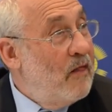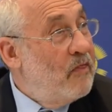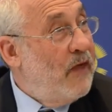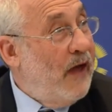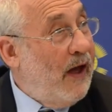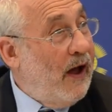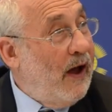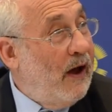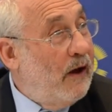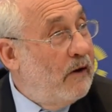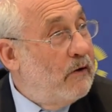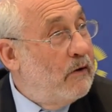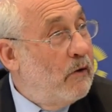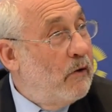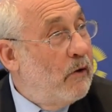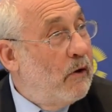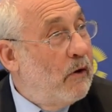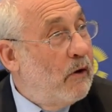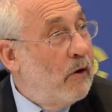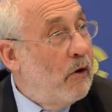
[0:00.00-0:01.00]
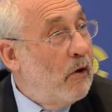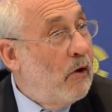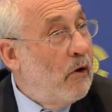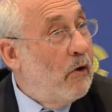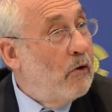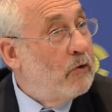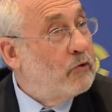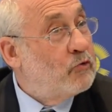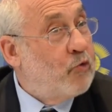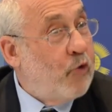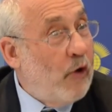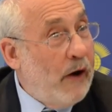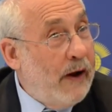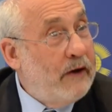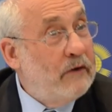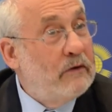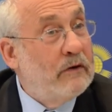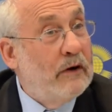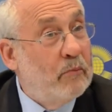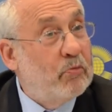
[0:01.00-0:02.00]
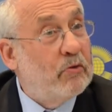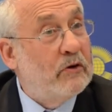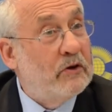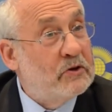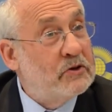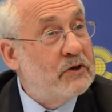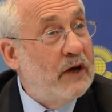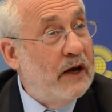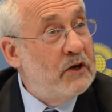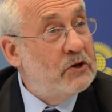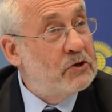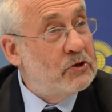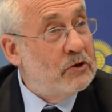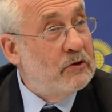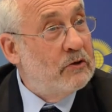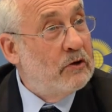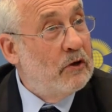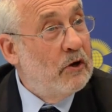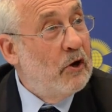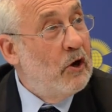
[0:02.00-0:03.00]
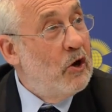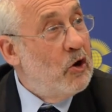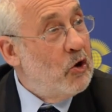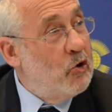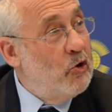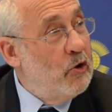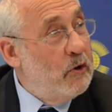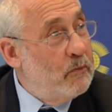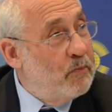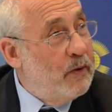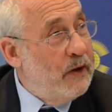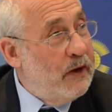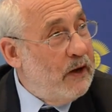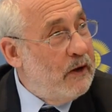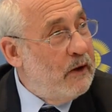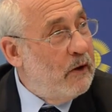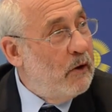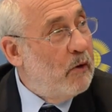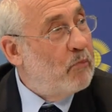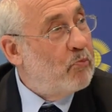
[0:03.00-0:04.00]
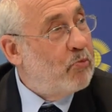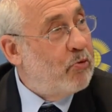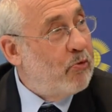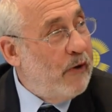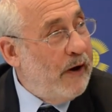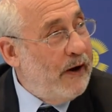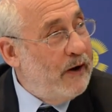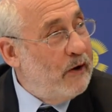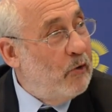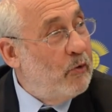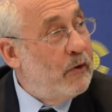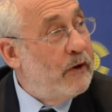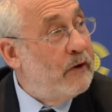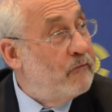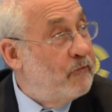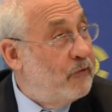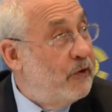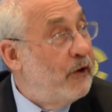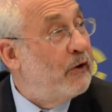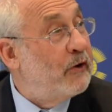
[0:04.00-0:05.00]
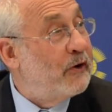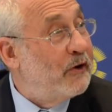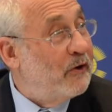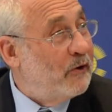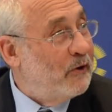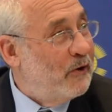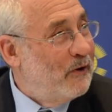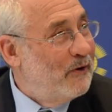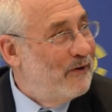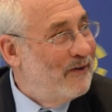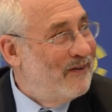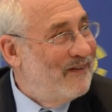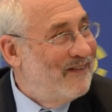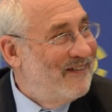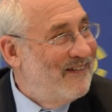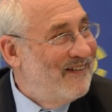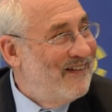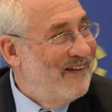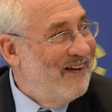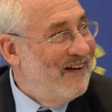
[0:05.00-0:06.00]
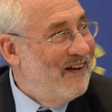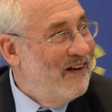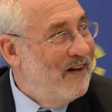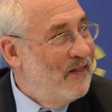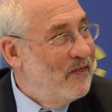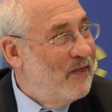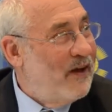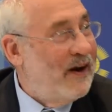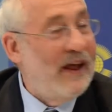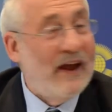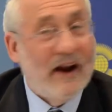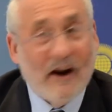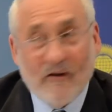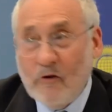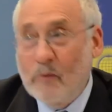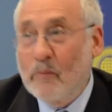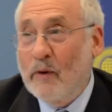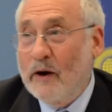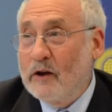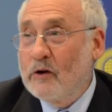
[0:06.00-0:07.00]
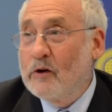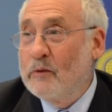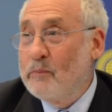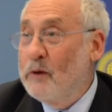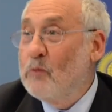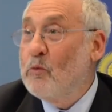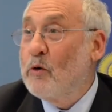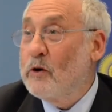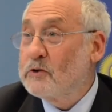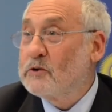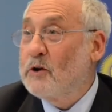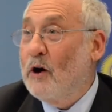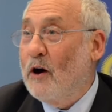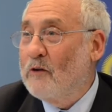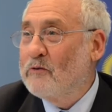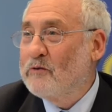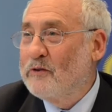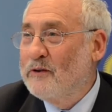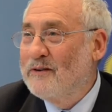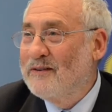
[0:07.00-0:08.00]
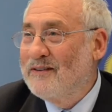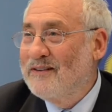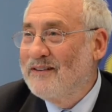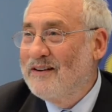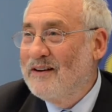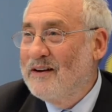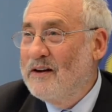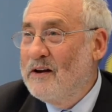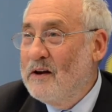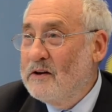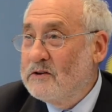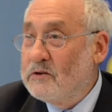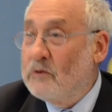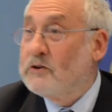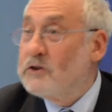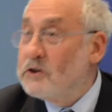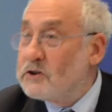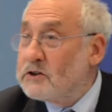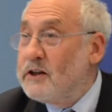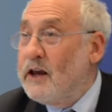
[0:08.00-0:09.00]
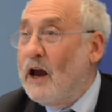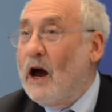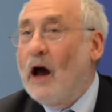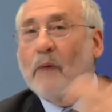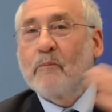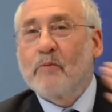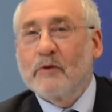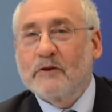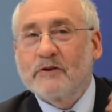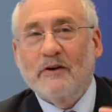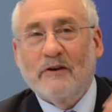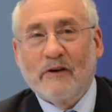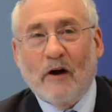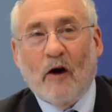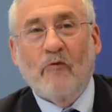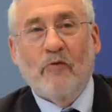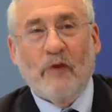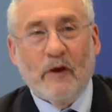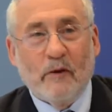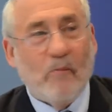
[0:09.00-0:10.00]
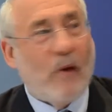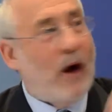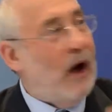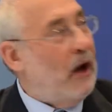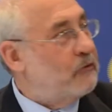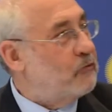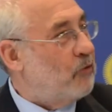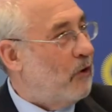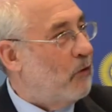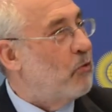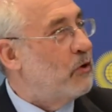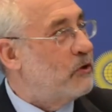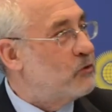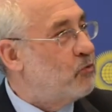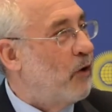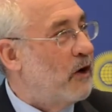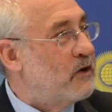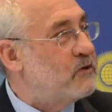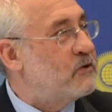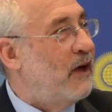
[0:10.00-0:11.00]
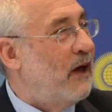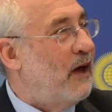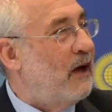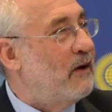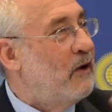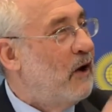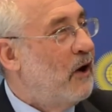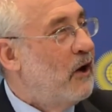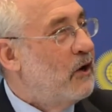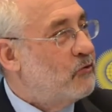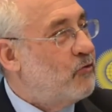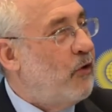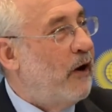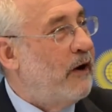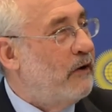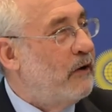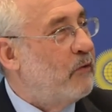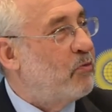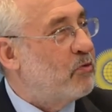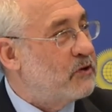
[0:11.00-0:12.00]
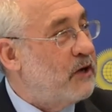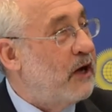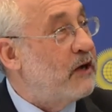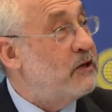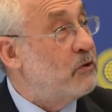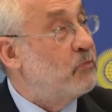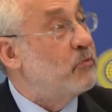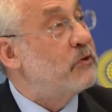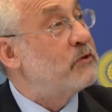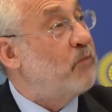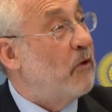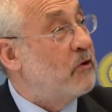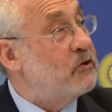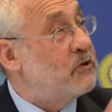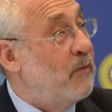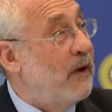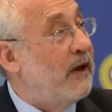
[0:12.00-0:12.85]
that trade liberalization could be Pareto inferior, that everybody could be worse off. So just the opposite of the mantra, which was that trade liberalization was supposed to